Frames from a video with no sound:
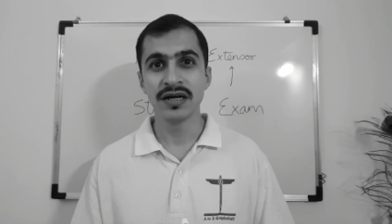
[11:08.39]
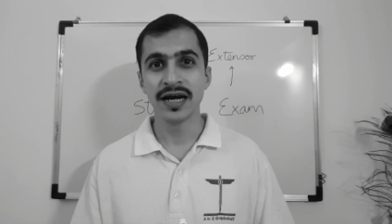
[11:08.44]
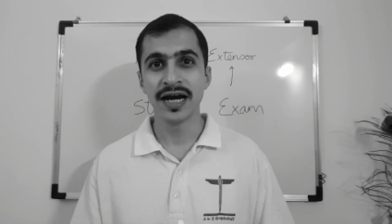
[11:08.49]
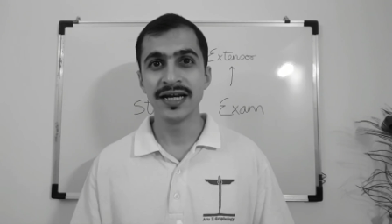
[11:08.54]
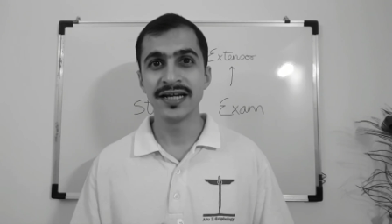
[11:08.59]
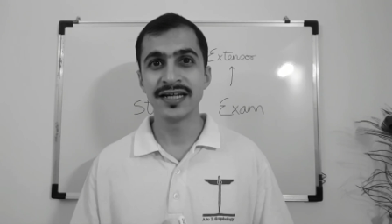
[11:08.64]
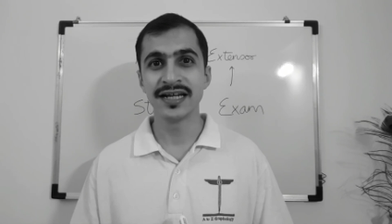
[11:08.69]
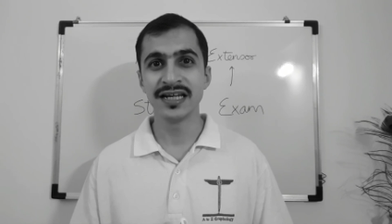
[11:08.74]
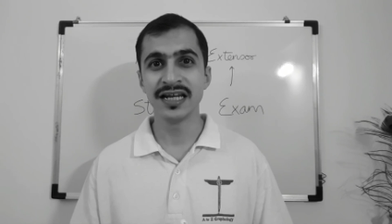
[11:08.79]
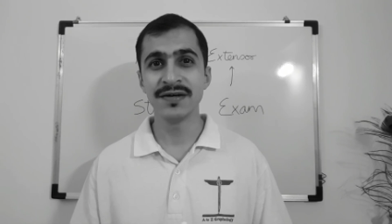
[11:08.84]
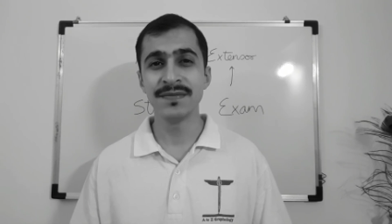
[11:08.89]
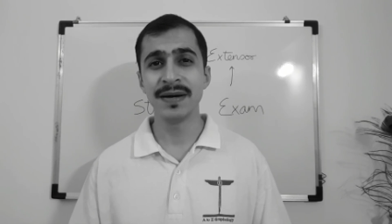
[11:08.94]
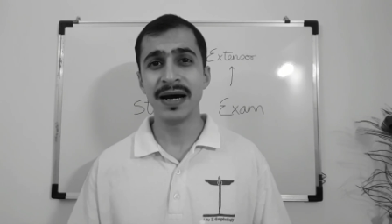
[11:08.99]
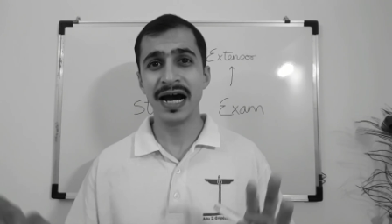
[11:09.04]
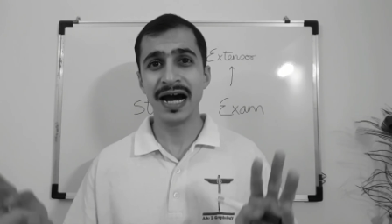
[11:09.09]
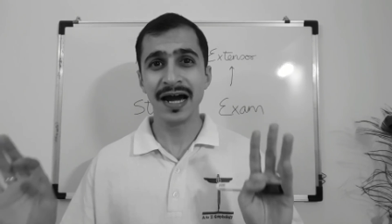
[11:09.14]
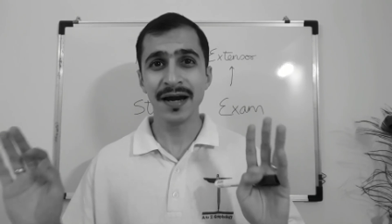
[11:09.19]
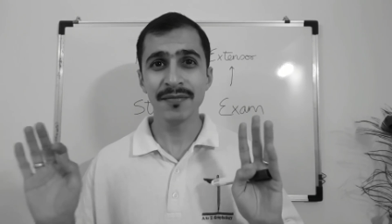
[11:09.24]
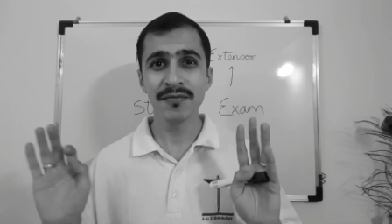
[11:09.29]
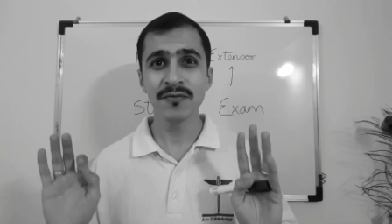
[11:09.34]
and tell them,
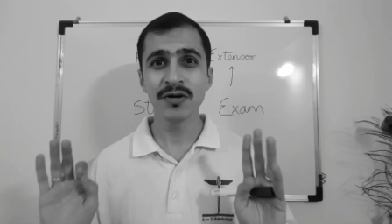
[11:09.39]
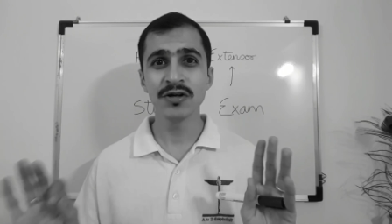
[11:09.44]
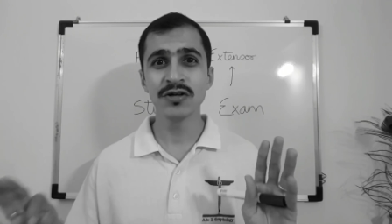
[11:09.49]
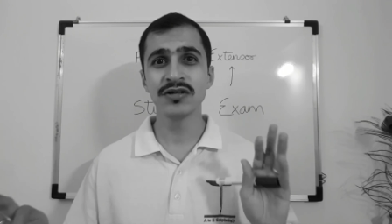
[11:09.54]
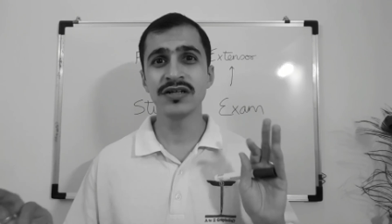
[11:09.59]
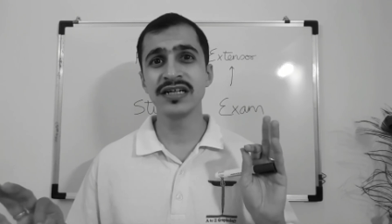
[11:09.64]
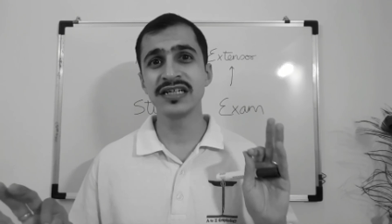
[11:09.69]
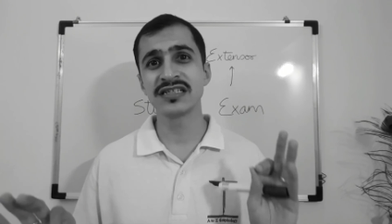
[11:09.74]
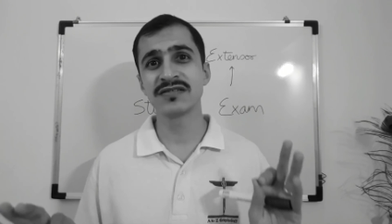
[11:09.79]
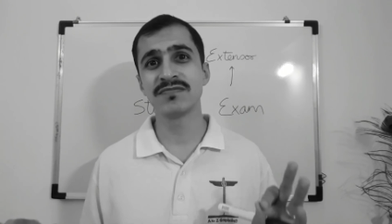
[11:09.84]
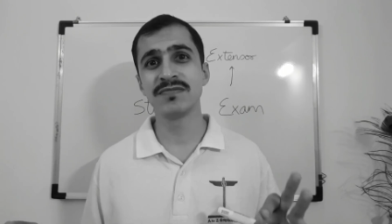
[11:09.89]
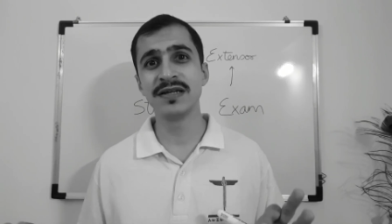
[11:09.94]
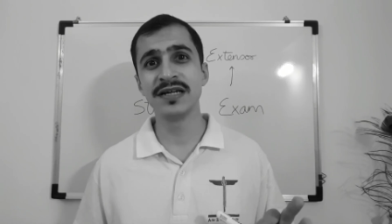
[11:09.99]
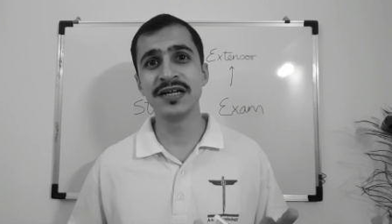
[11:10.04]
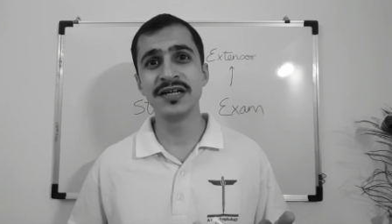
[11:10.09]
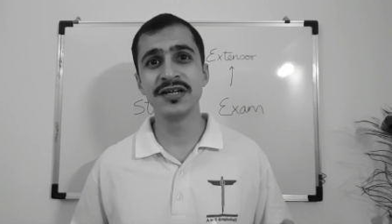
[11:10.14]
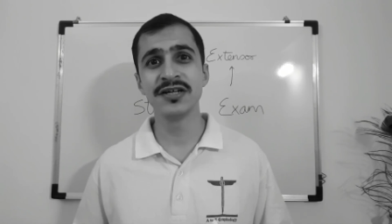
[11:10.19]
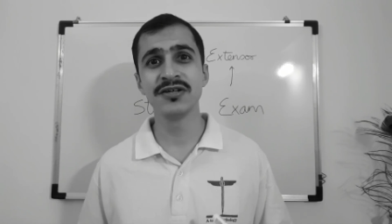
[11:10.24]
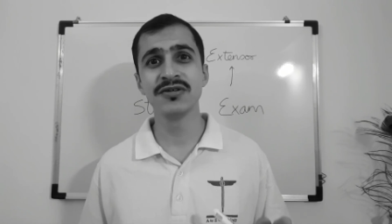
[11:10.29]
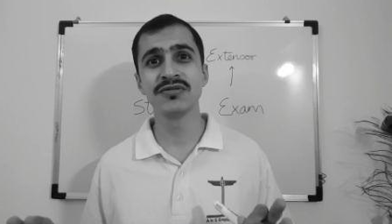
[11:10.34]
I'm going to
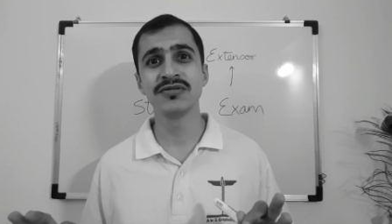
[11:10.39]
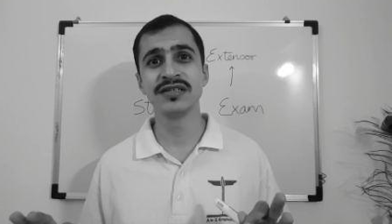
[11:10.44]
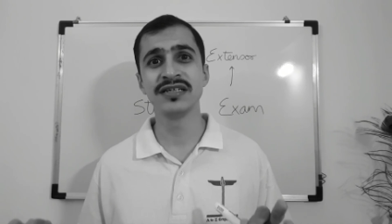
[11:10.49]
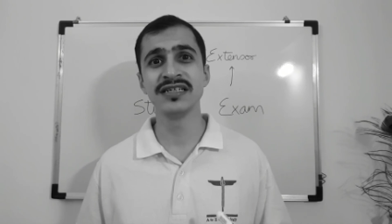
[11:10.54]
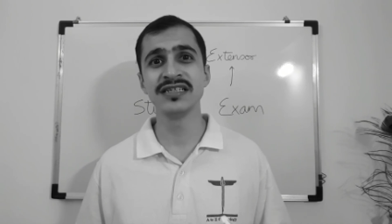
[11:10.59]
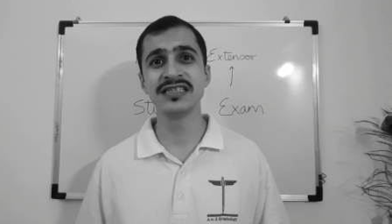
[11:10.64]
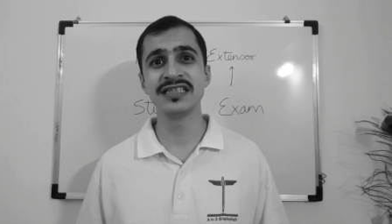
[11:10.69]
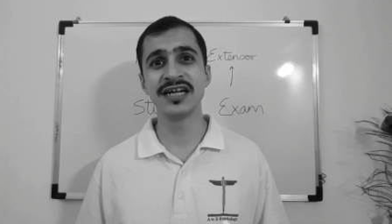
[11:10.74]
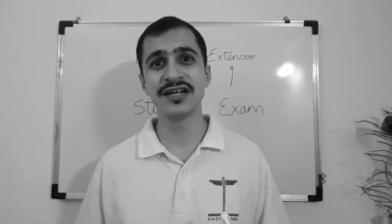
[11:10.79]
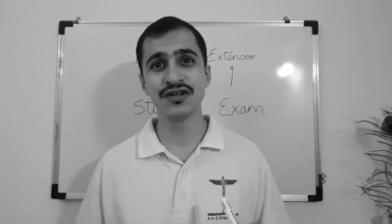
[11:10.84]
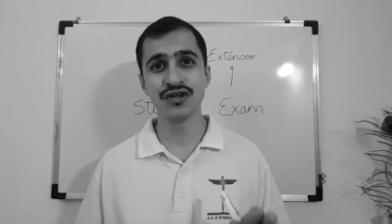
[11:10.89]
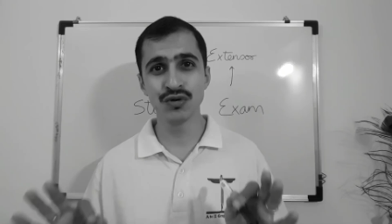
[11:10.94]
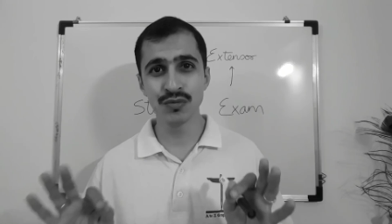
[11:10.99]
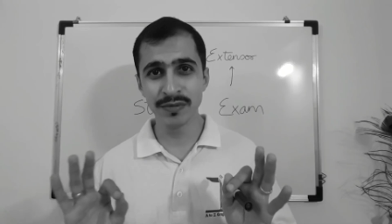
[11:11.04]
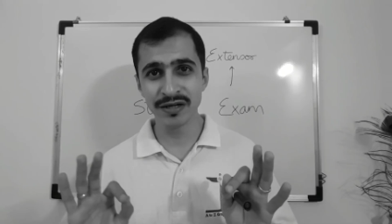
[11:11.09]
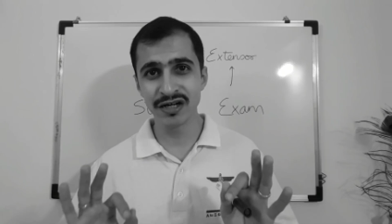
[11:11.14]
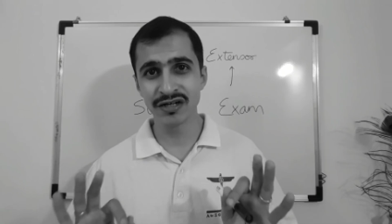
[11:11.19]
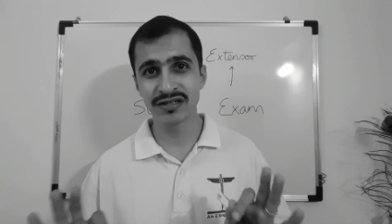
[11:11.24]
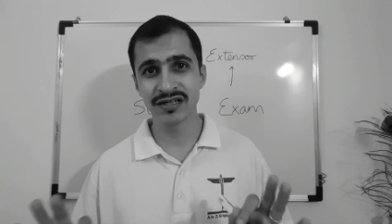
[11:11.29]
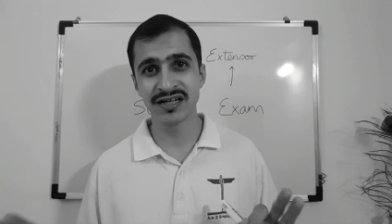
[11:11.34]
explain to you things that you
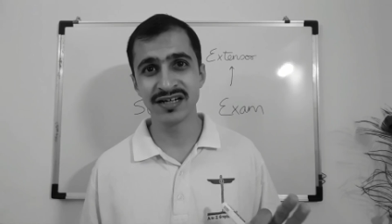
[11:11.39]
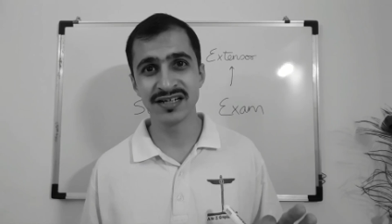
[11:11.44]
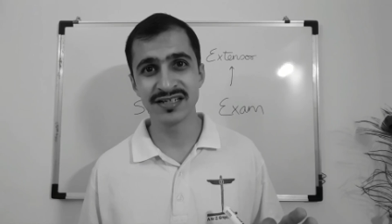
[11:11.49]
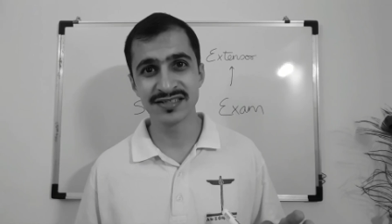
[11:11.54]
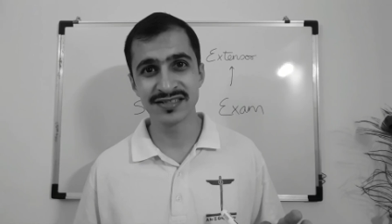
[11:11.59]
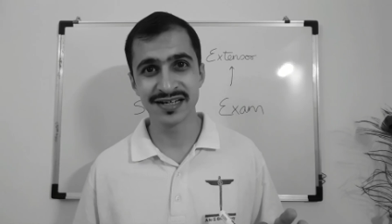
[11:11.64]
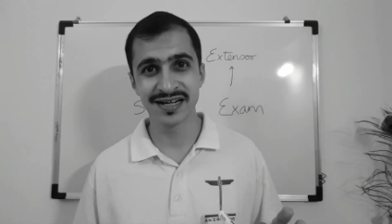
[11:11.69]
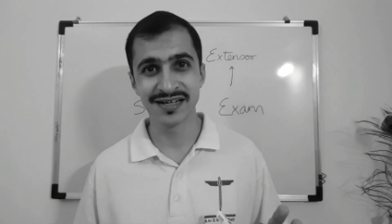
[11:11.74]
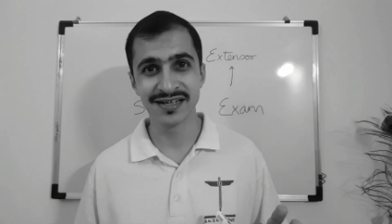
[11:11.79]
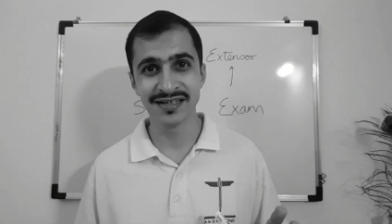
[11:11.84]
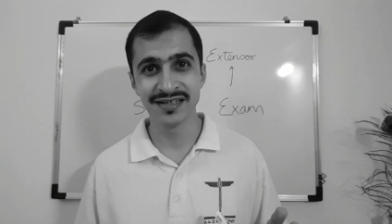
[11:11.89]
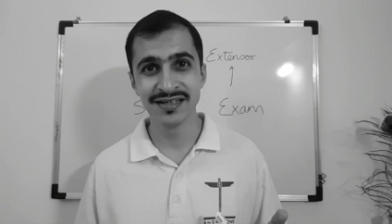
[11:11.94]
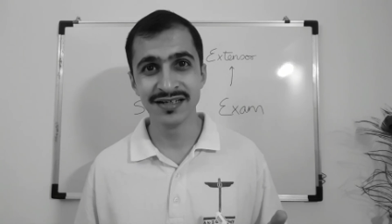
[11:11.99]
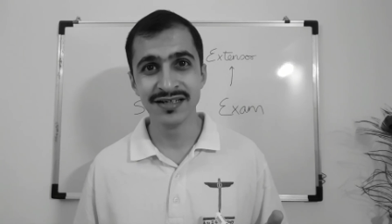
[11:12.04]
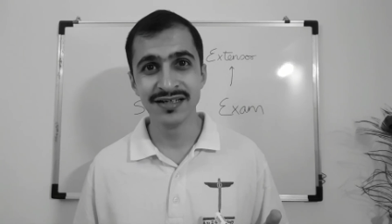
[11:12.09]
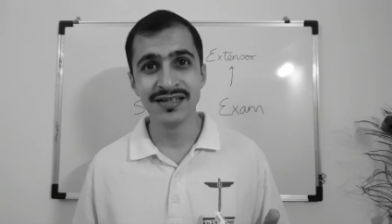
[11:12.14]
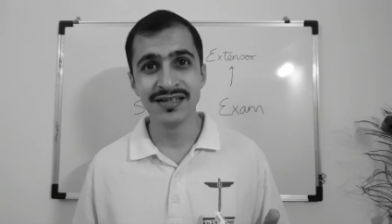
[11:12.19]
may not understand.